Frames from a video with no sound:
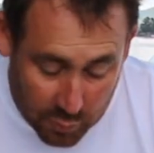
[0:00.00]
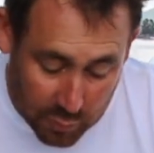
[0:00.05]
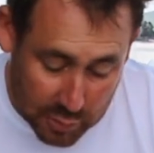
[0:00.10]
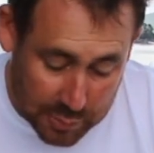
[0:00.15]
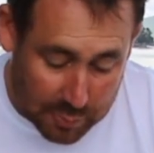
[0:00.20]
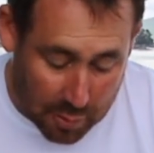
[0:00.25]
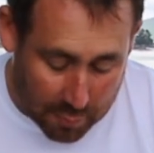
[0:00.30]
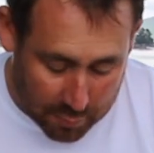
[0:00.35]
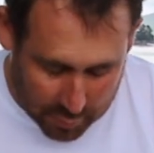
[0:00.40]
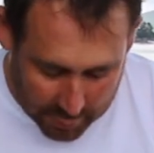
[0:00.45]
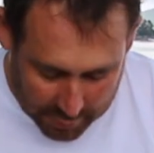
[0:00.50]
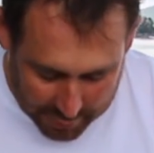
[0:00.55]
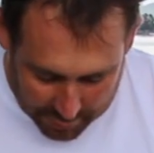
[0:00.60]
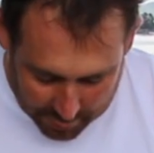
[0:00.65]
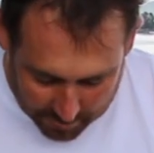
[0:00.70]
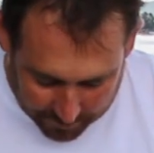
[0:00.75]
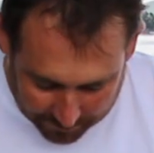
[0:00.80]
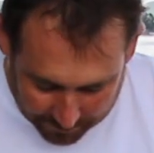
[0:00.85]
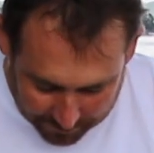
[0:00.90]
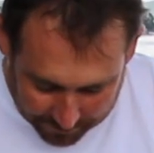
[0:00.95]
was probably
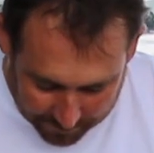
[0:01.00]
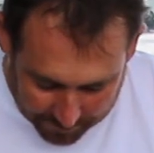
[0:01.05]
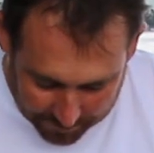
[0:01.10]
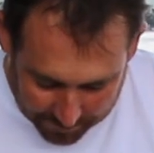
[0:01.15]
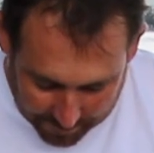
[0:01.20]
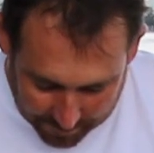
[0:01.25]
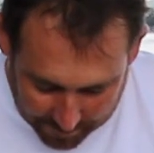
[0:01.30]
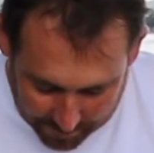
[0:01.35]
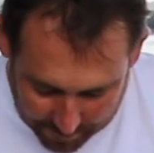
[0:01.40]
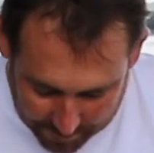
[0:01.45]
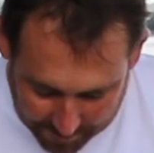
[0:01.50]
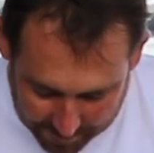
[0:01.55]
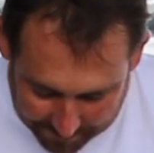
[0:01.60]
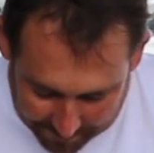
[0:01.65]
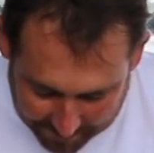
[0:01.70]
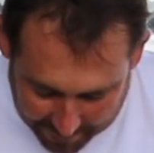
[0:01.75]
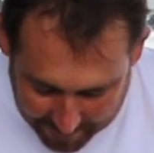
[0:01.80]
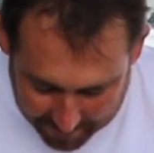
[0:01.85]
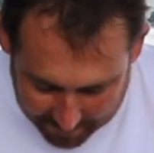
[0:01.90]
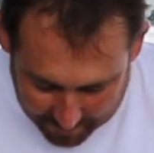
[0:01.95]
the
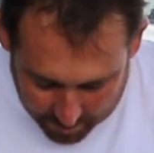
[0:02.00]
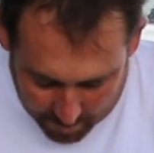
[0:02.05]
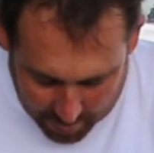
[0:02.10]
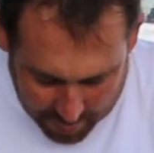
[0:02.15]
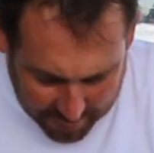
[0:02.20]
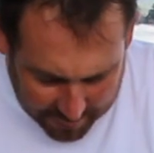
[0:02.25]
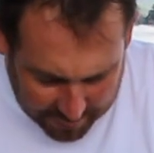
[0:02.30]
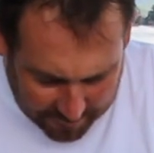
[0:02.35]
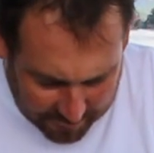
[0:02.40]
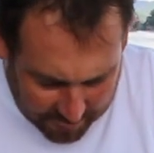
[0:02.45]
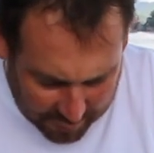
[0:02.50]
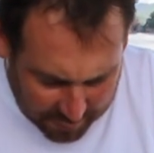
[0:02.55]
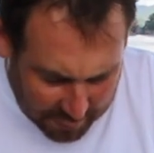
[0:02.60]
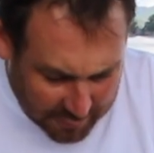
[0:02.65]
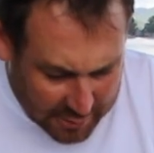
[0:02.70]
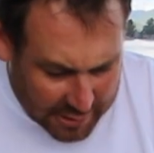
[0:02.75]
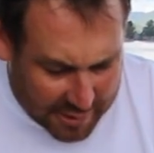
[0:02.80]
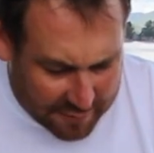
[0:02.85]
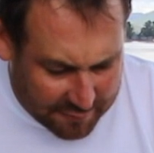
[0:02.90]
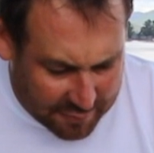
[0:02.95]
favourite way for
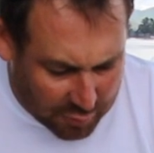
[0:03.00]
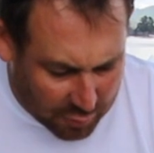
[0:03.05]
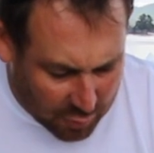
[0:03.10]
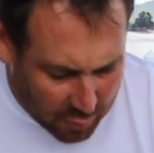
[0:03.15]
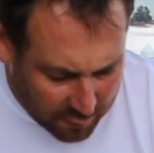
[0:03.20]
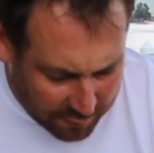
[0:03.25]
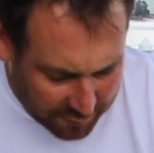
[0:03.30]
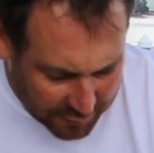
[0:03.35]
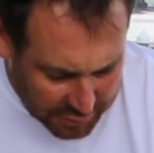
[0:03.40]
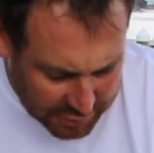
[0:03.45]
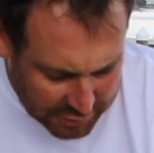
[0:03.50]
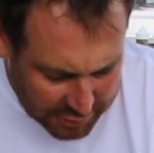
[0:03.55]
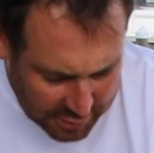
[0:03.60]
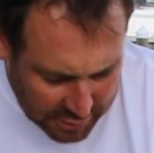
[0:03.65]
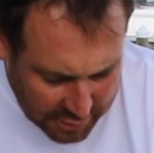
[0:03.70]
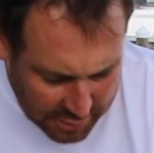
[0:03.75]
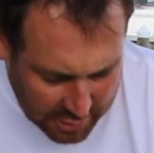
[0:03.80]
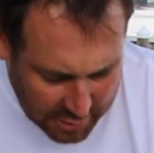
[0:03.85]
them to have the raw fish.